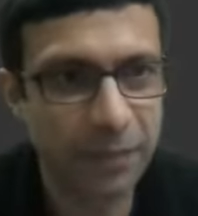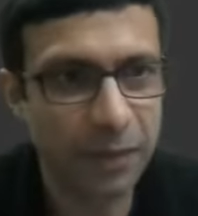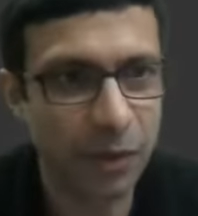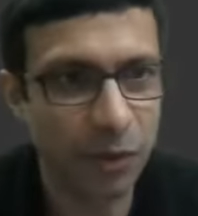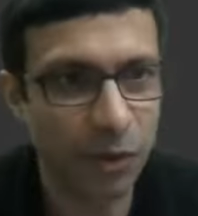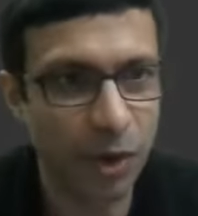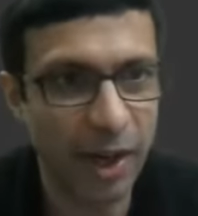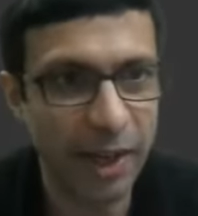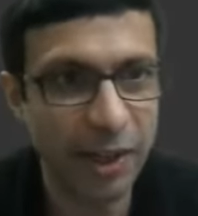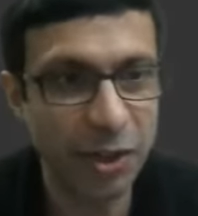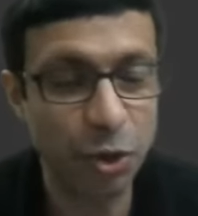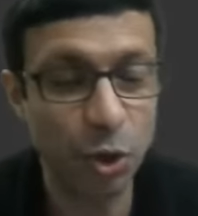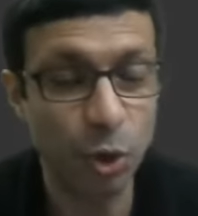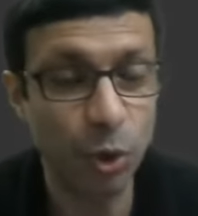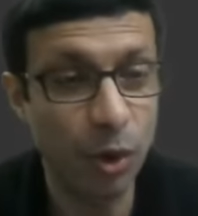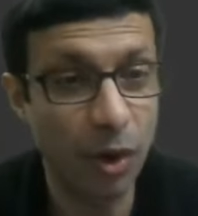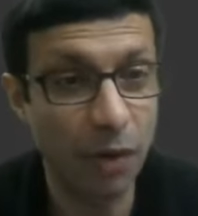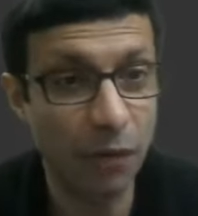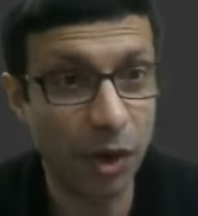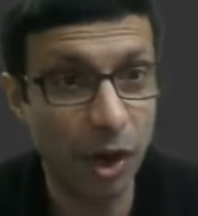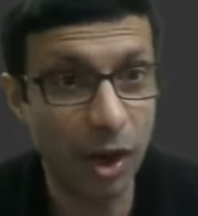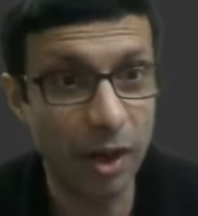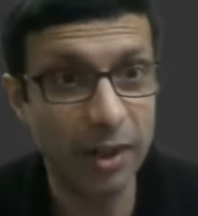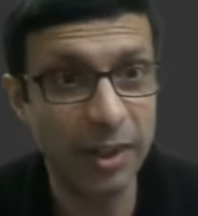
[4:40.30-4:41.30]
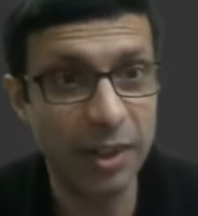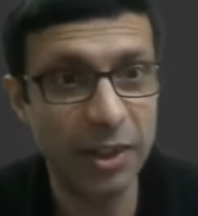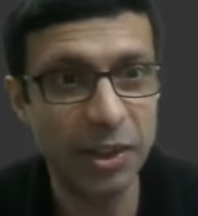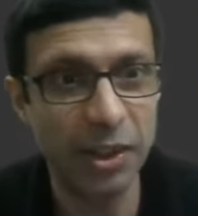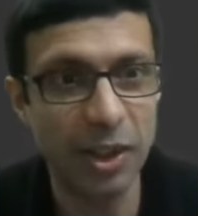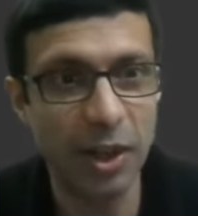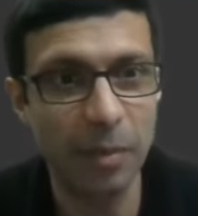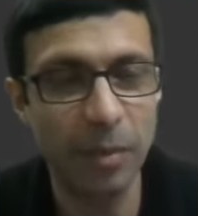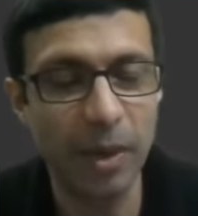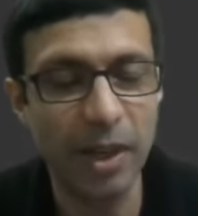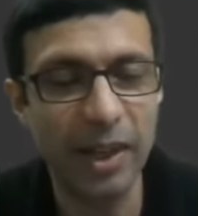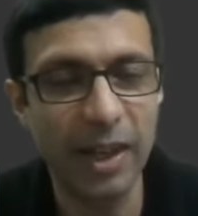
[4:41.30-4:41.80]
Right? So you have heard this
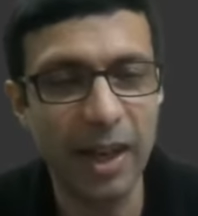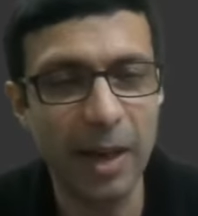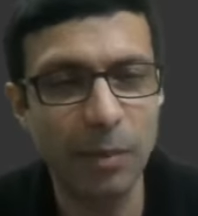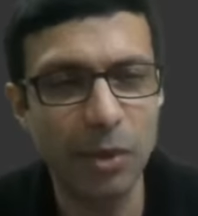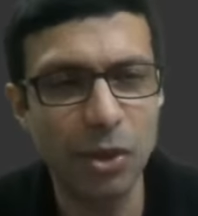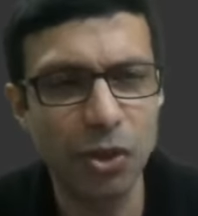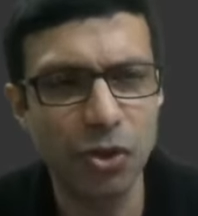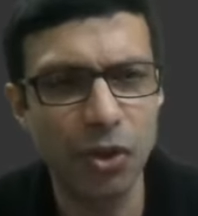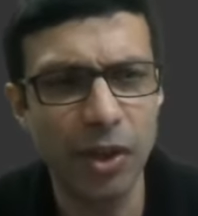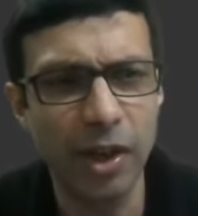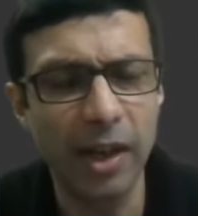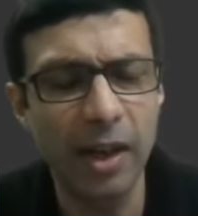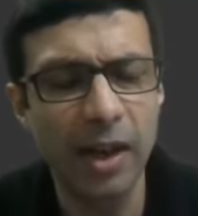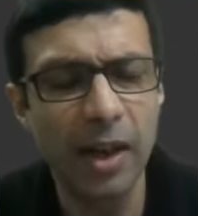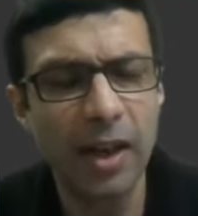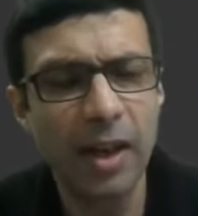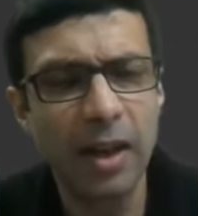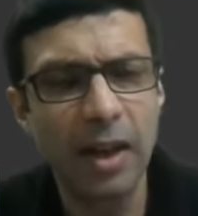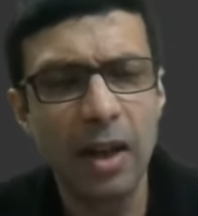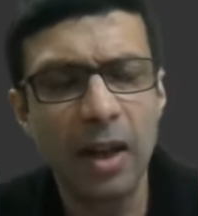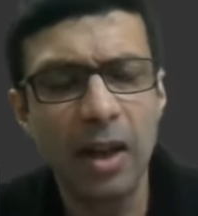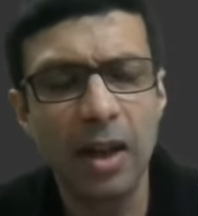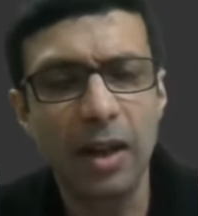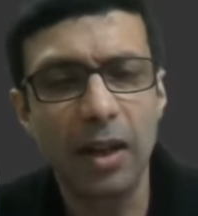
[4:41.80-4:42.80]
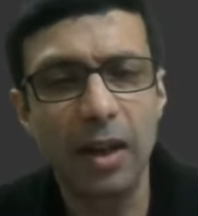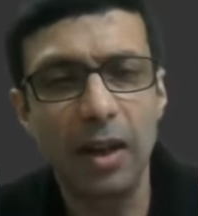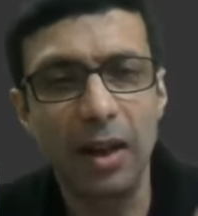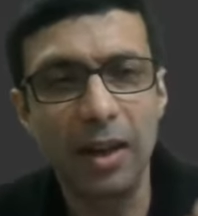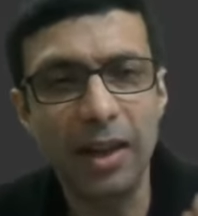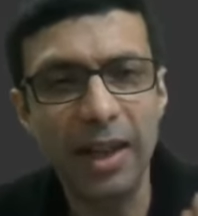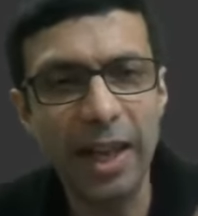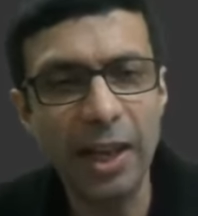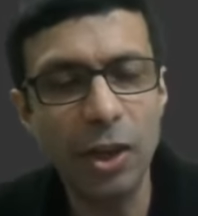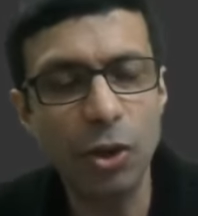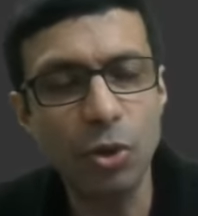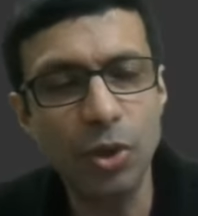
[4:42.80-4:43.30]
term in chemistry. Uh,
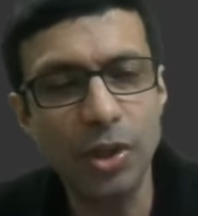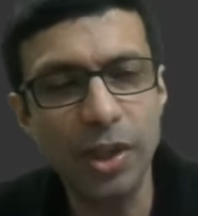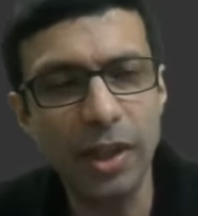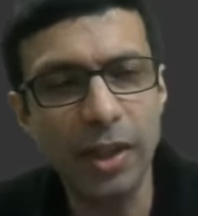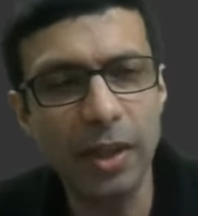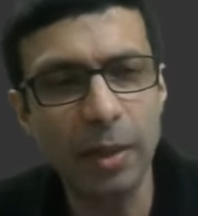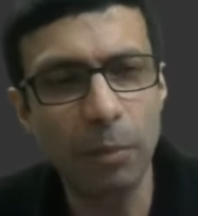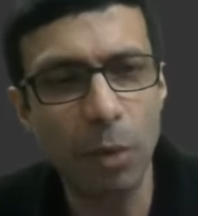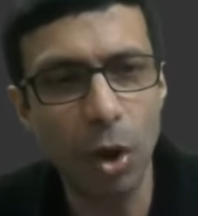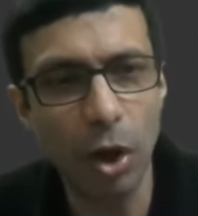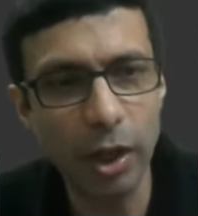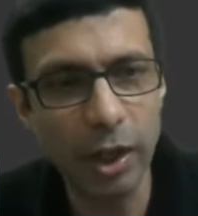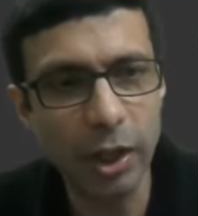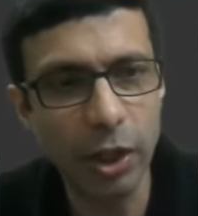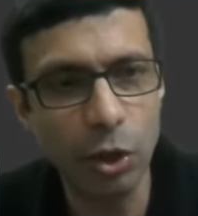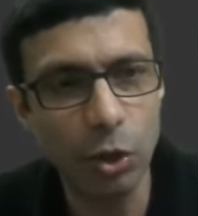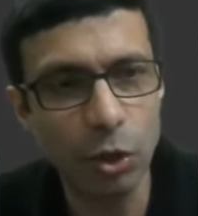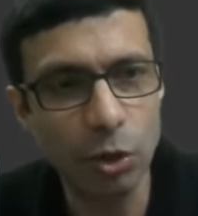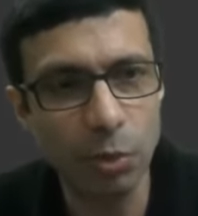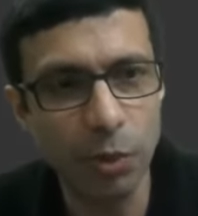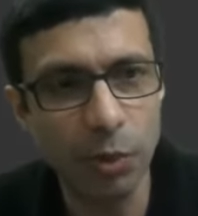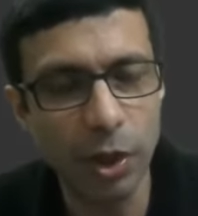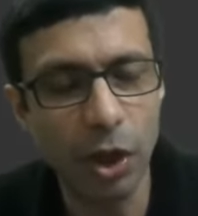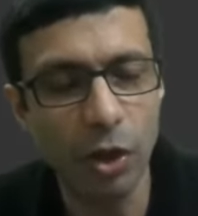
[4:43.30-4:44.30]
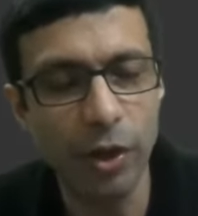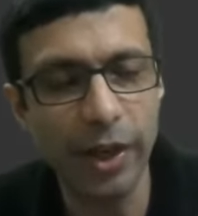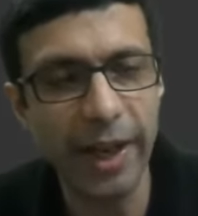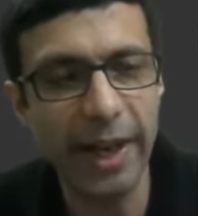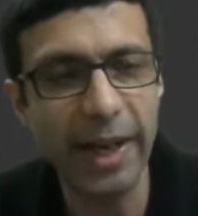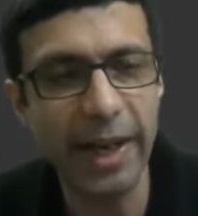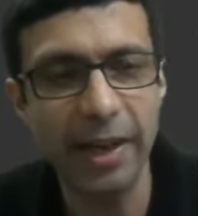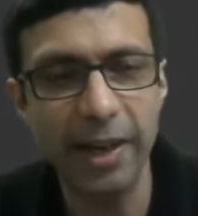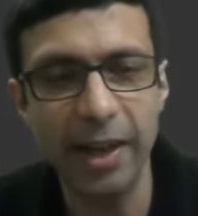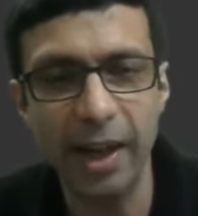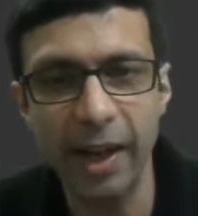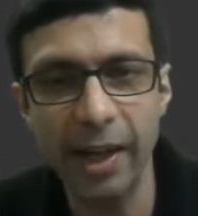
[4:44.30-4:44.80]
can you see the molecules with your
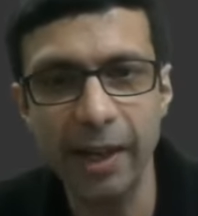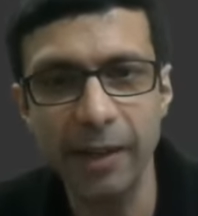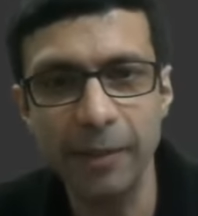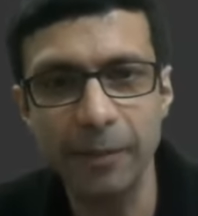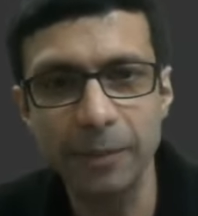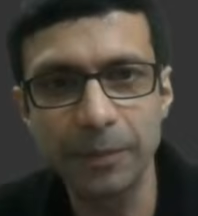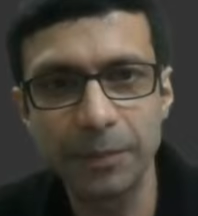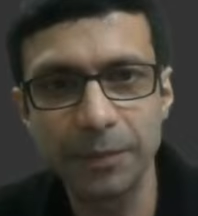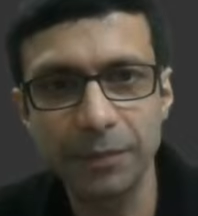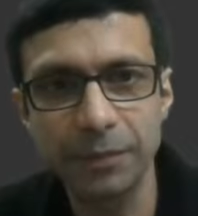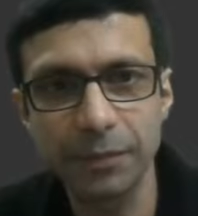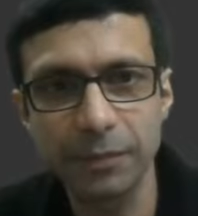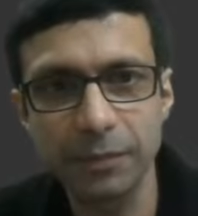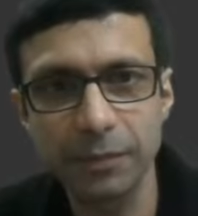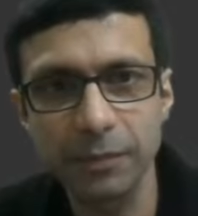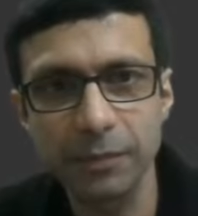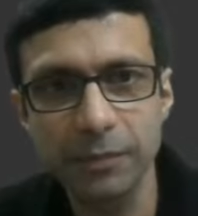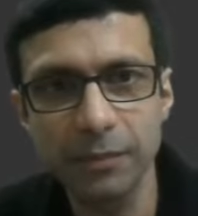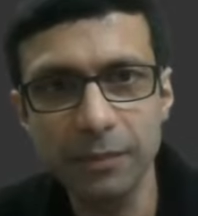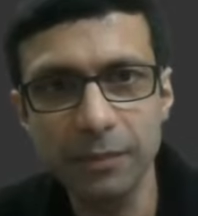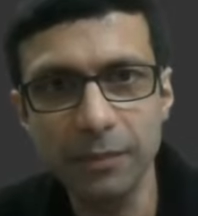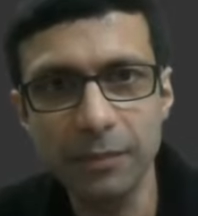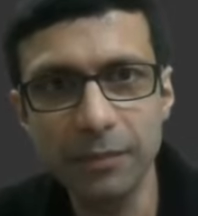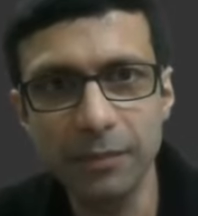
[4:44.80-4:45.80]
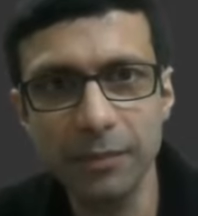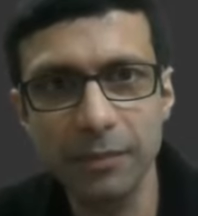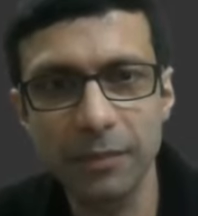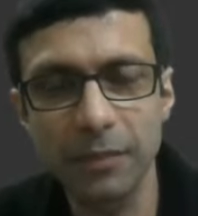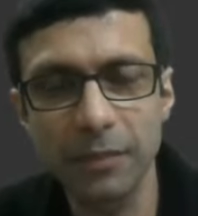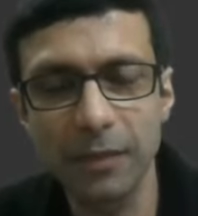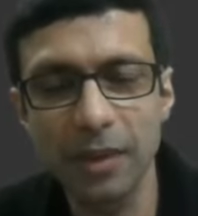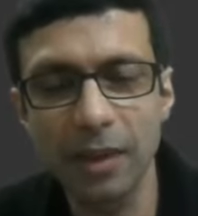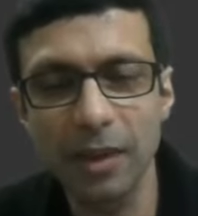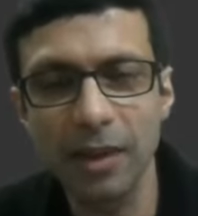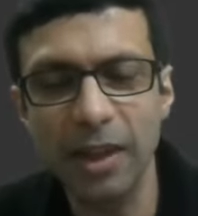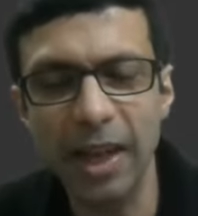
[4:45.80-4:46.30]
naked eye?
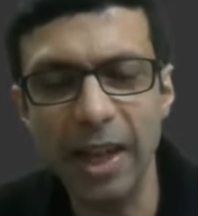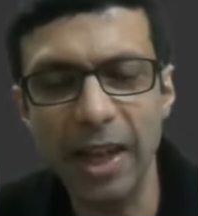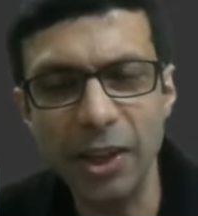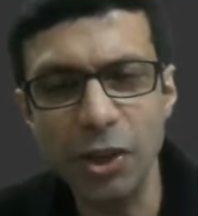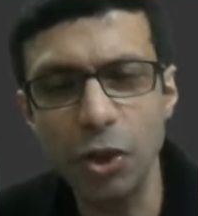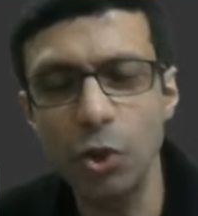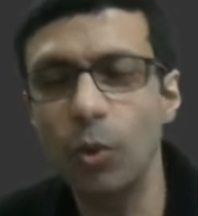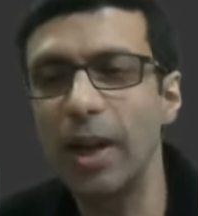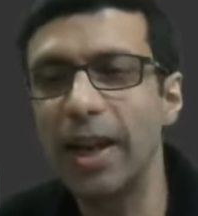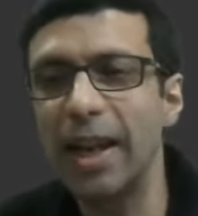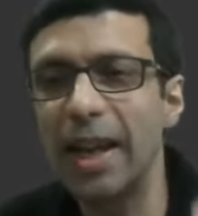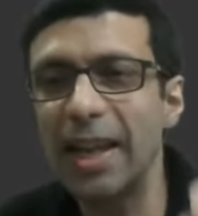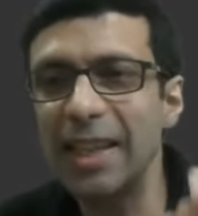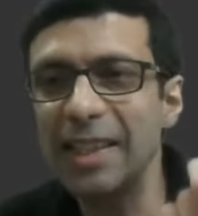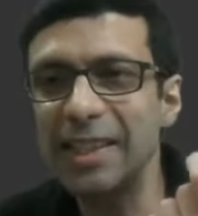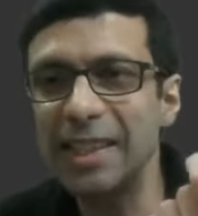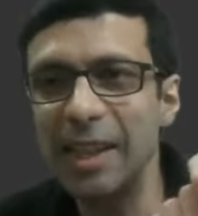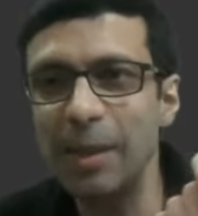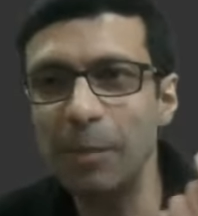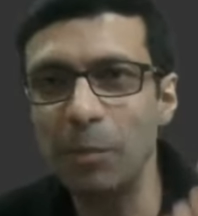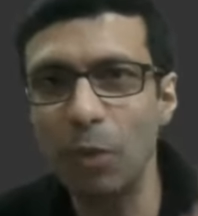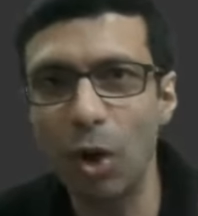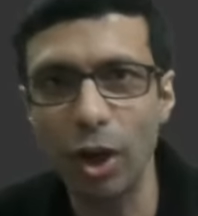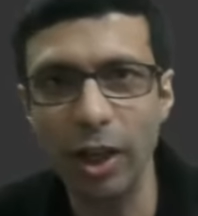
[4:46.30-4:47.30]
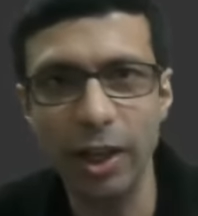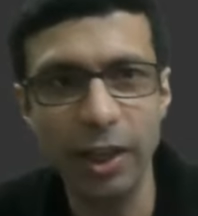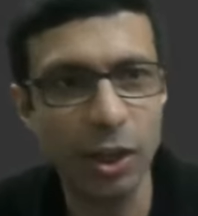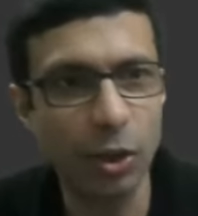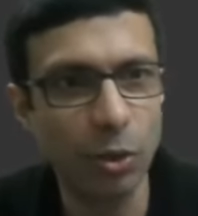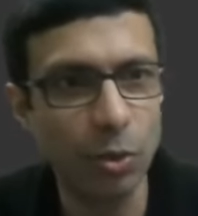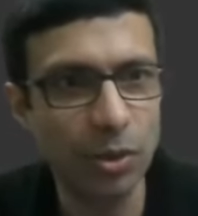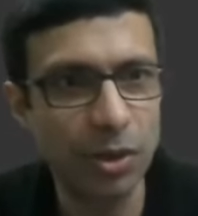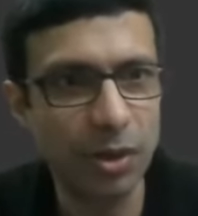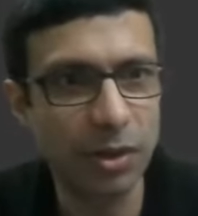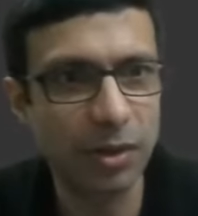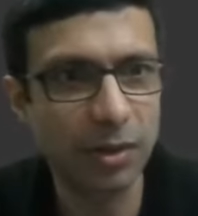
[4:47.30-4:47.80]
Can you and I see
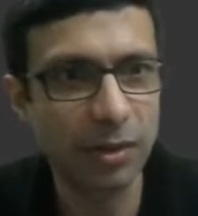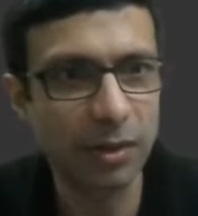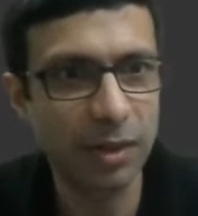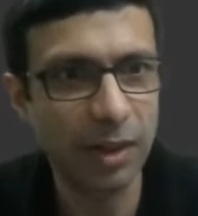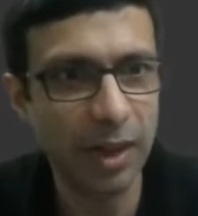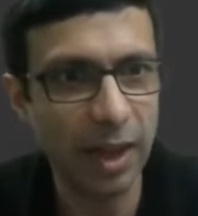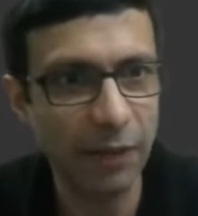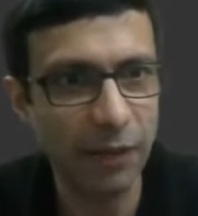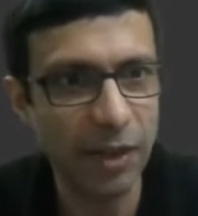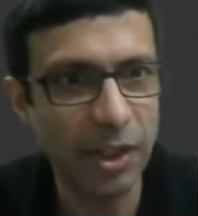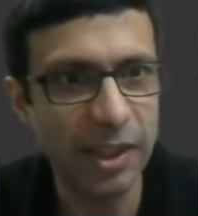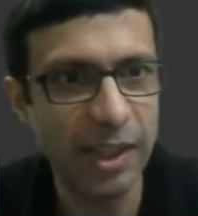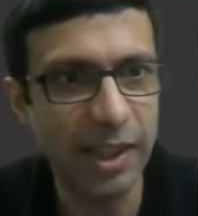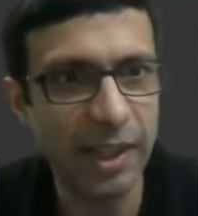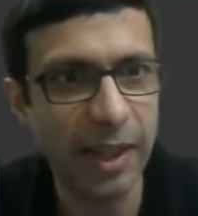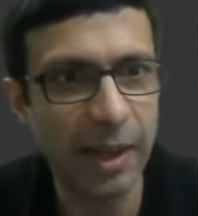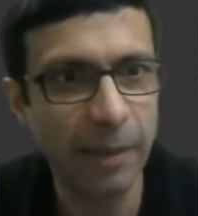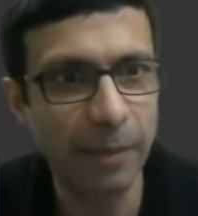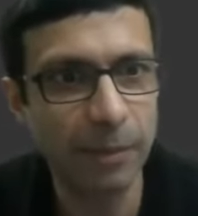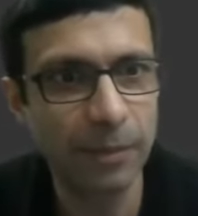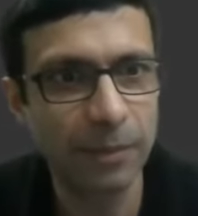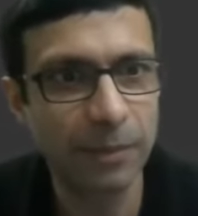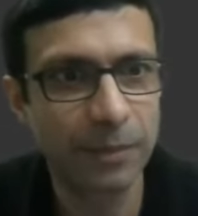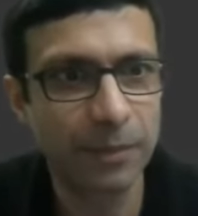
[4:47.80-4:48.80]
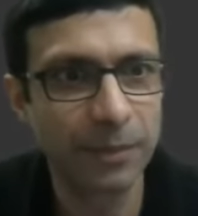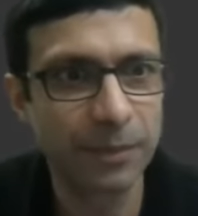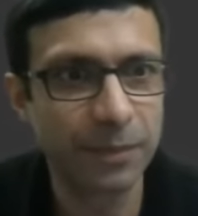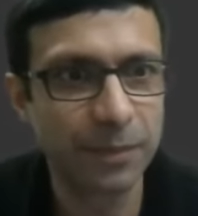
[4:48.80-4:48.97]
molecules? Can we see them?